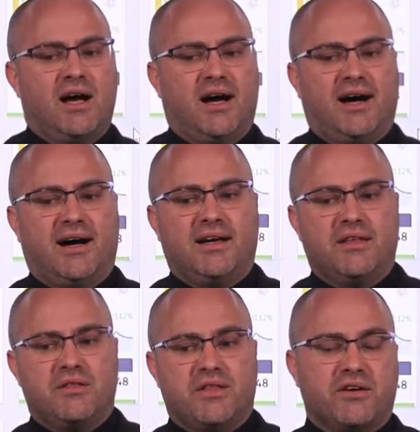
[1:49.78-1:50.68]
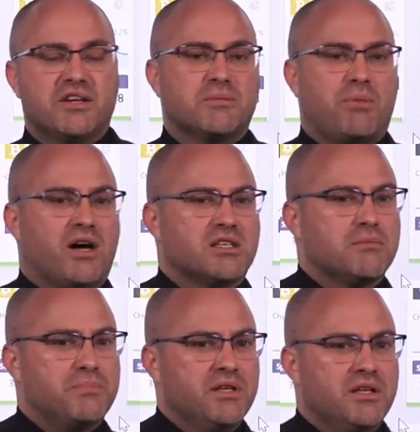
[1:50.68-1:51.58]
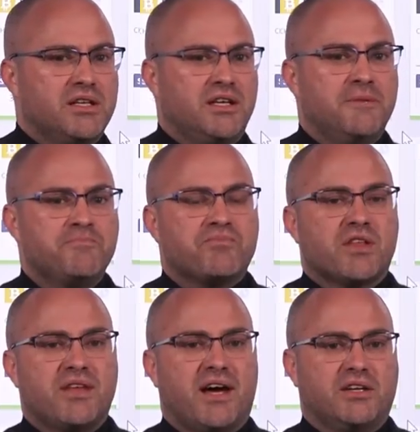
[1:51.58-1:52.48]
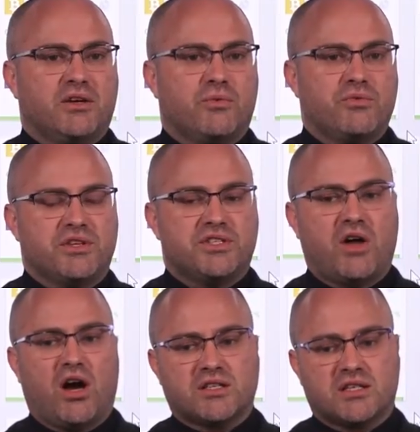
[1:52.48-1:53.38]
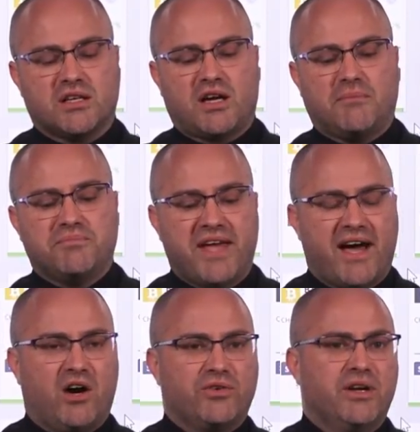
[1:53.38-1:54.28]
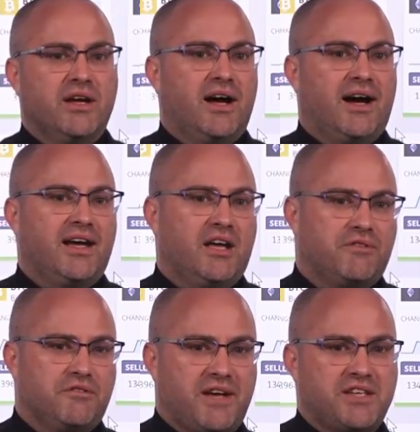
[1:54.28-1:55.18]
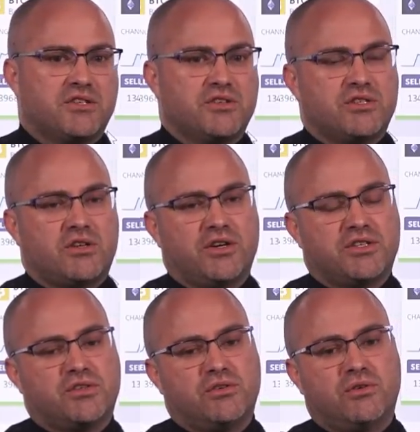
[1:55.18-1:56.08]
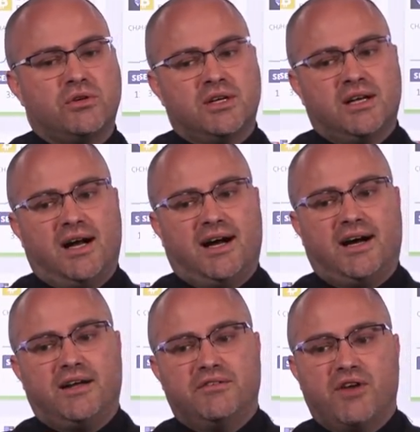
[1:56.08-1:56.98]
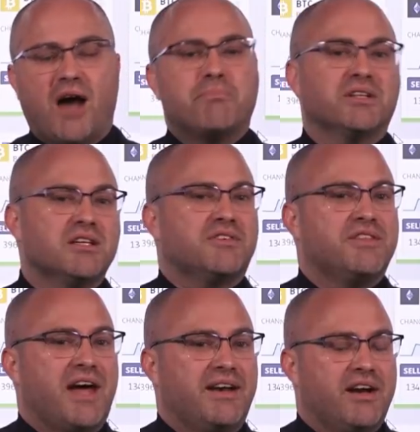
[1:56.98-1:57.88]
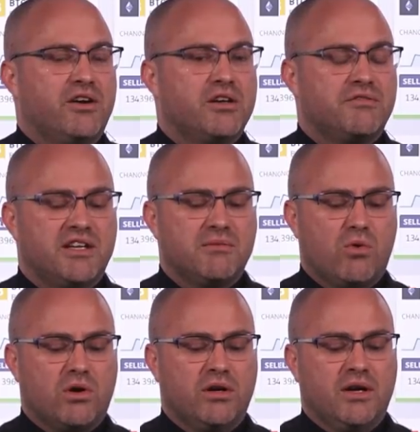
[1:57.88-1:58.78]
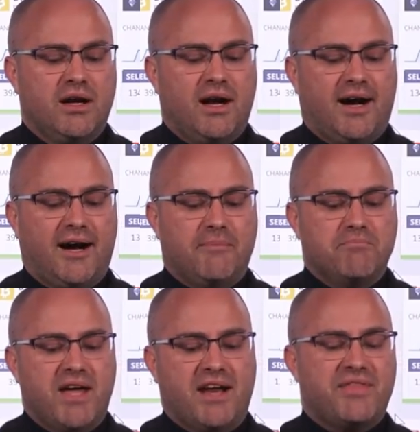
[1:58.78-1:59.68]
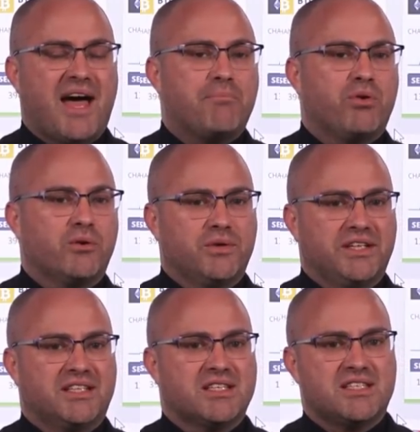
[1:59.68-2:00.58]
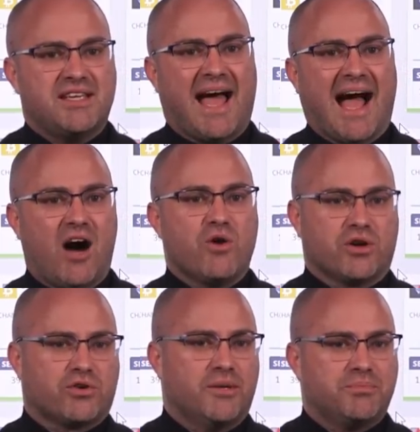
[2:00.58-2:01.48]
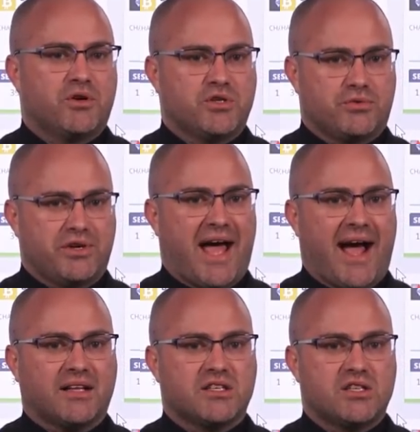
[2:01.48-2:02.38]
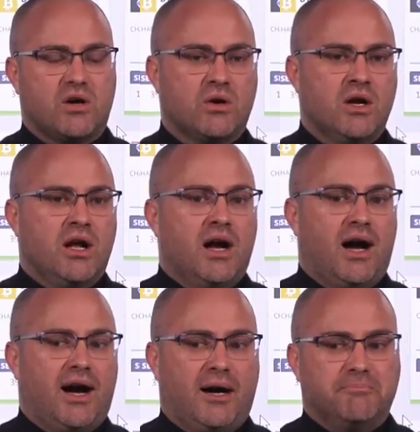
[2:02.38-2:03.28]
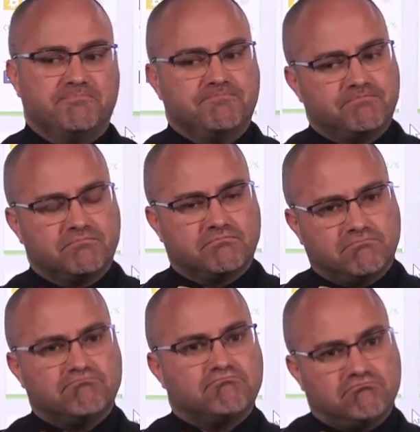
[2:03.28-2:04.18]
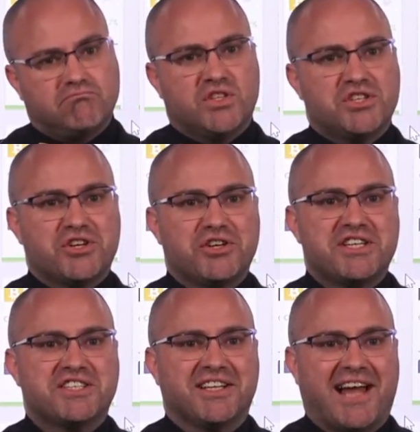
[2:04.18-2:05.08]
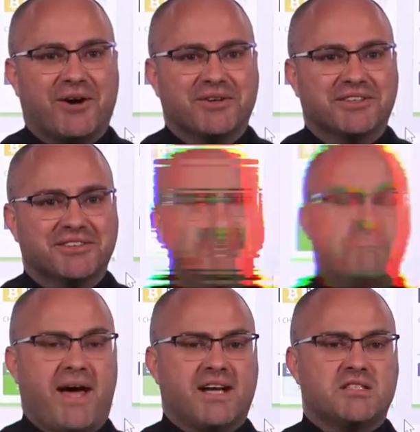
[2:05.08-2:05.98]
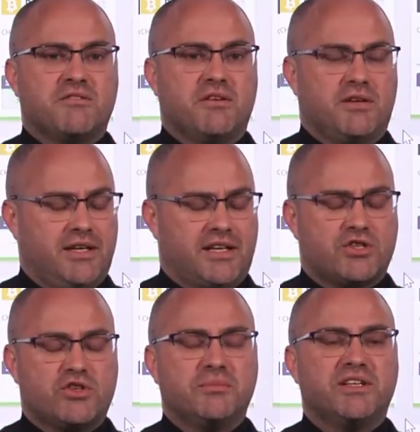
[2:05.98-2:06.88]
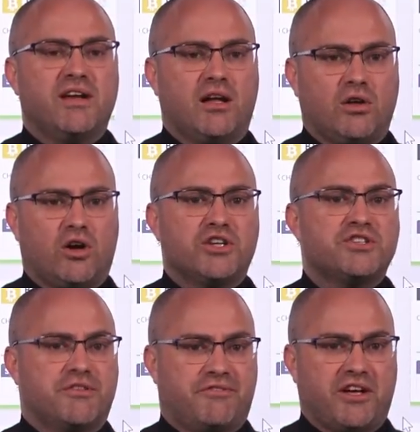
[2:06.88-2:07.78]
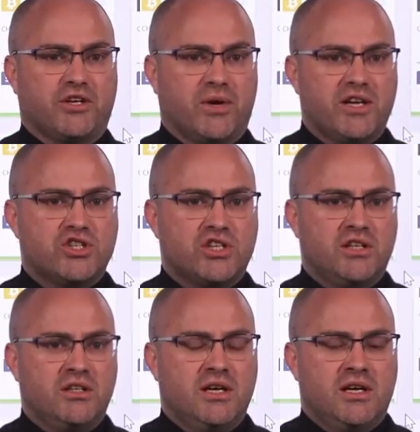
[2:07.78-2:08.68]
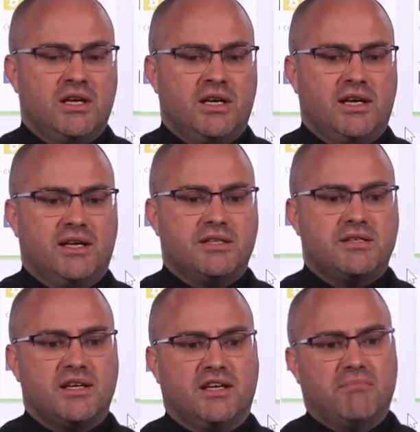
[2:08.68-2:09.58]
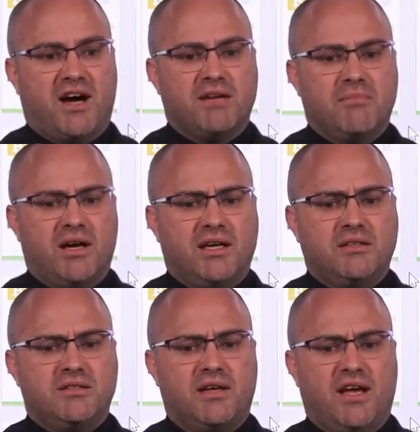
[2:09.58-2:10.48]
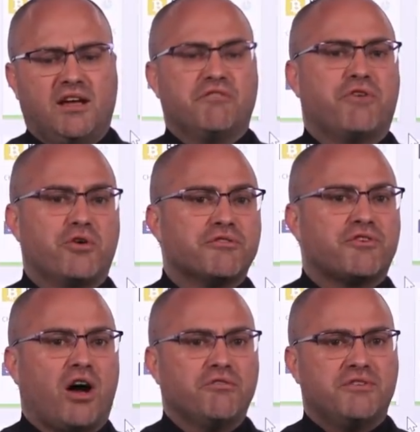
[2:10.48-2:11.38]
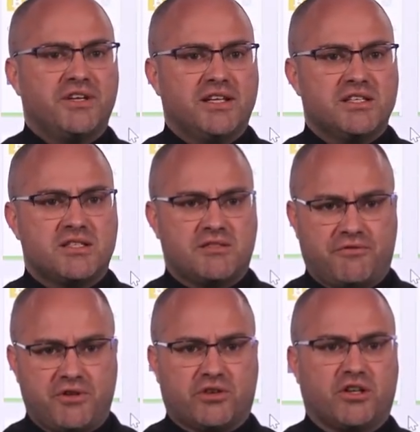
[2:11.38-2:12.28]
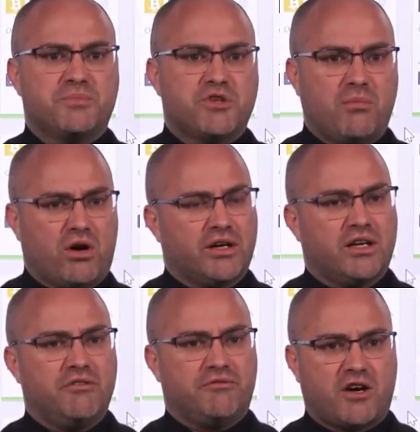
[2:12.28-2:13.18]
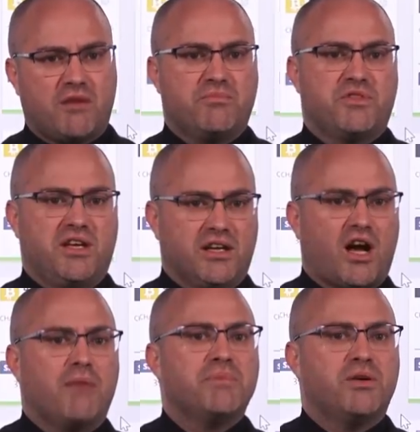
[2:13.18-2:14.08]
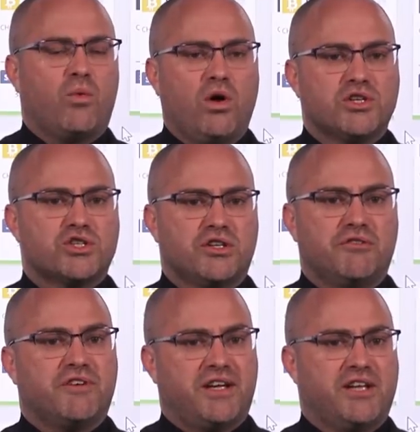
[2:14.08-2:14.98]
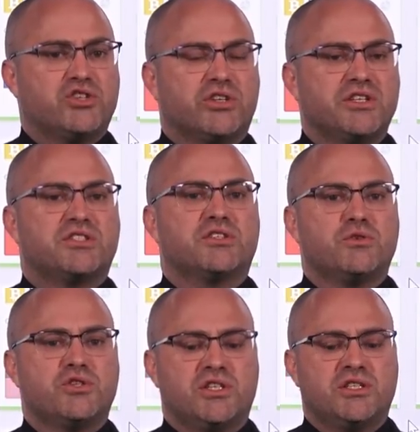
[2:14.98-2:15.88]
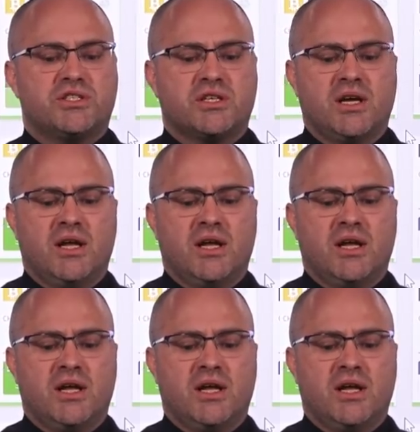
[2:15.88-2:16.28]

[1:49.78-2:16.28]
uh, there is a possibility that you know the stocks can come down uh, if investors start to uh, not believe in that narrative anymore. Um, and at that point, we would need to see how the cryptos react. So um, the jury is still out. Back to extremely large valuation is, in my mind, a vote of confidence for the crypto market from the incumbent Wall Street financial institutions.